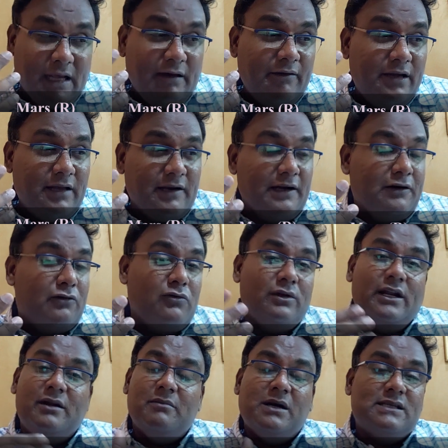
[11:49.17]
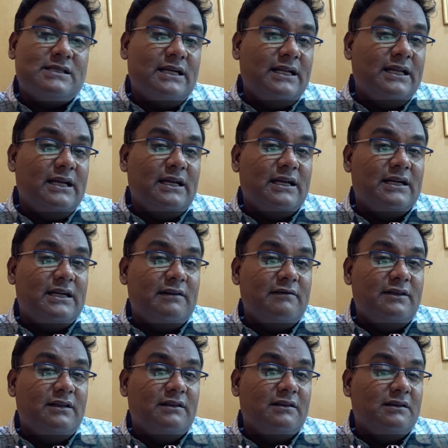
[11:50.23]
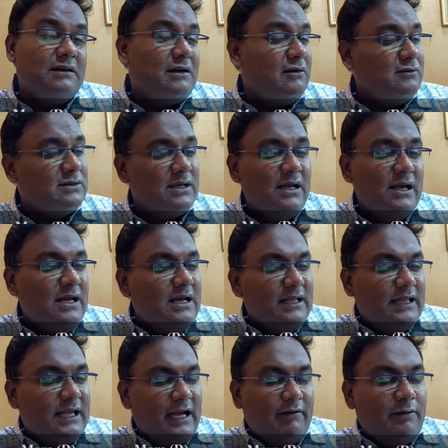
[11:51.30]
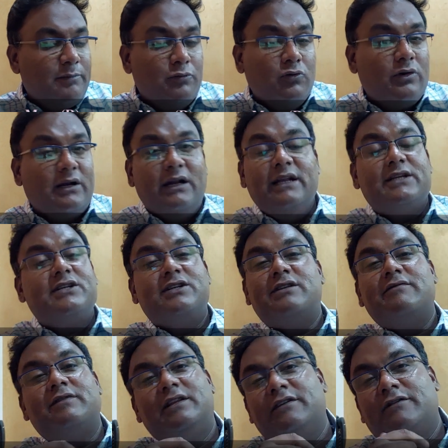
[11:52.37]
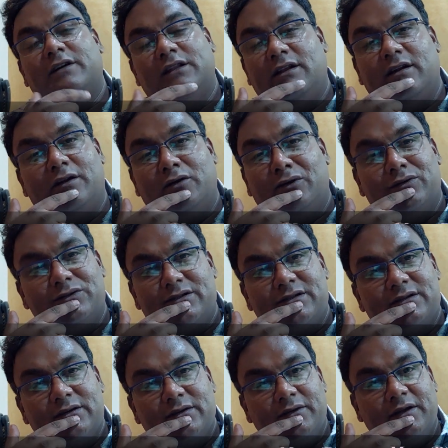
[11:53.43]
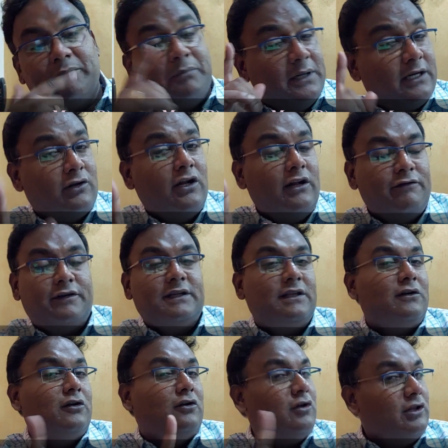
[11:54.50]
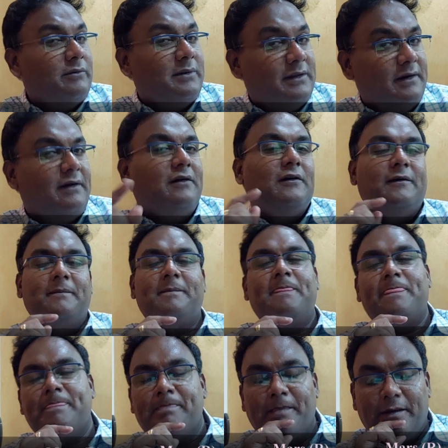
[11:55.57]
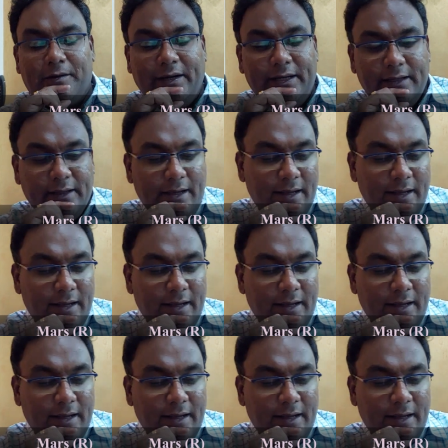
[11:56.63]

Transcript: having a retrograde Mars getting connected with the third house. They have a poor relationship with their father-in-laws. Okay, particularly father-in-law, not the mother-in-law, right?